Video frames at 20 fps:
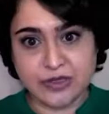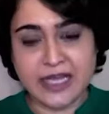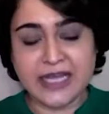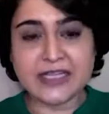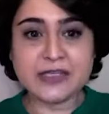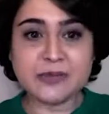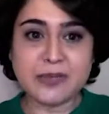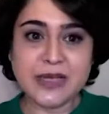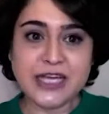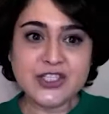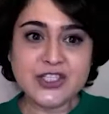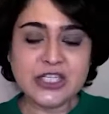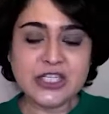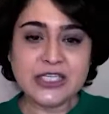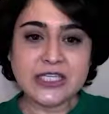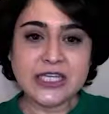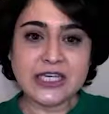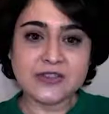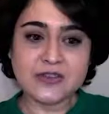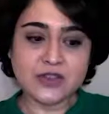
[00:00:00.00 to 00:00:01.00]
And imagine
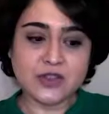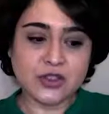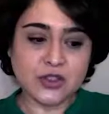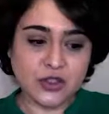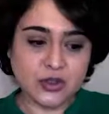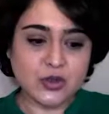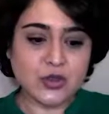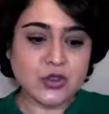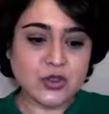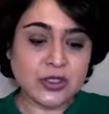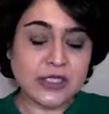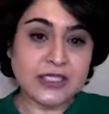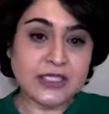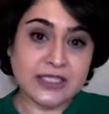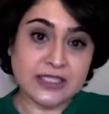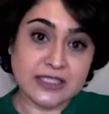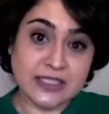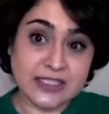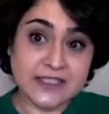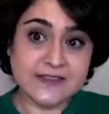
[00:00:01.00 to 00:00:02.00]
that usually
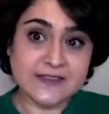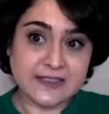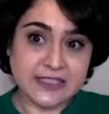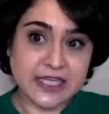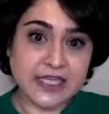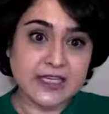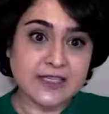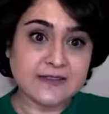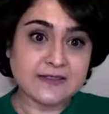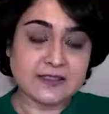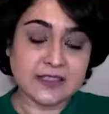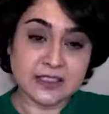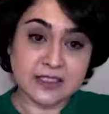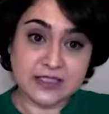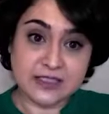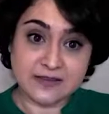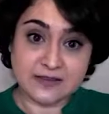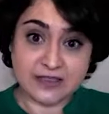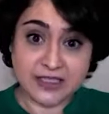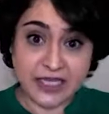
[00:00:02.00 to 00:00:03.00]
in these days, in
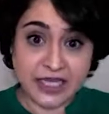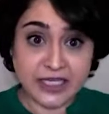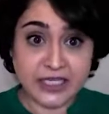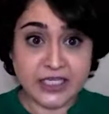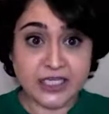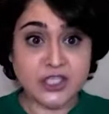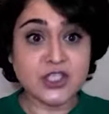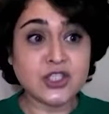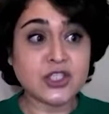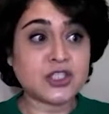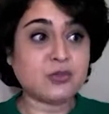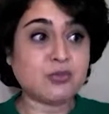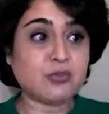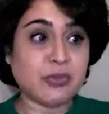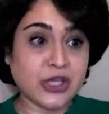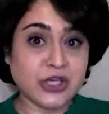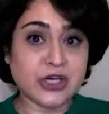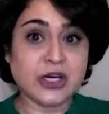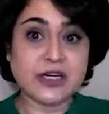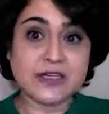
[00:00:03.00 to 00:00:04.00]
this day and age,
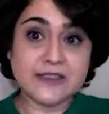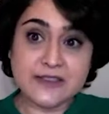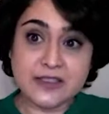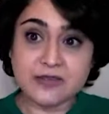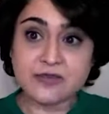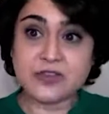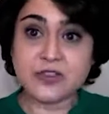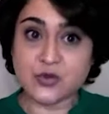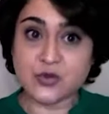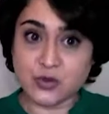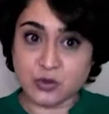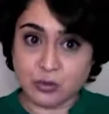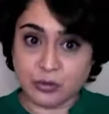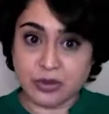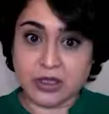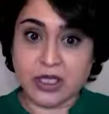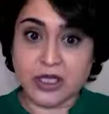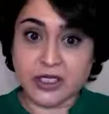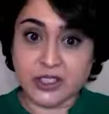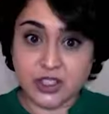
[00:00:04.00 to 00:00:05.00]
because of the
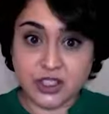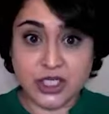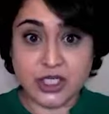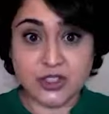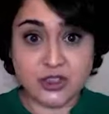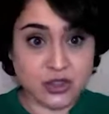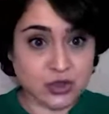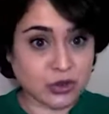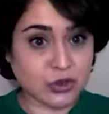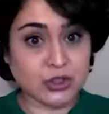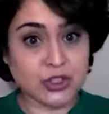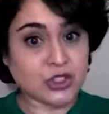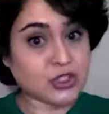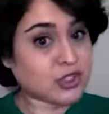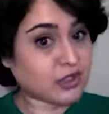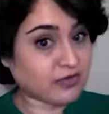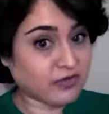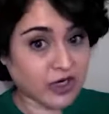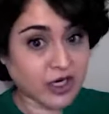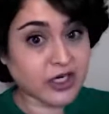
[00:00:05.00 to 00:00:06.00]
supply chain shortage
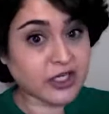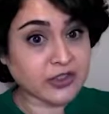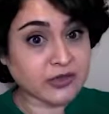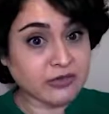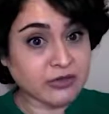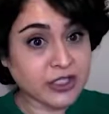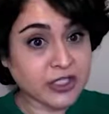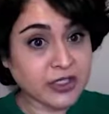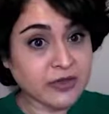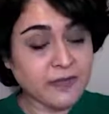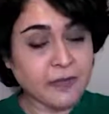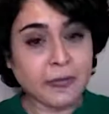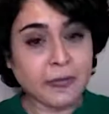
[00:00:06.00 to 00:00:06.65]
of hardware,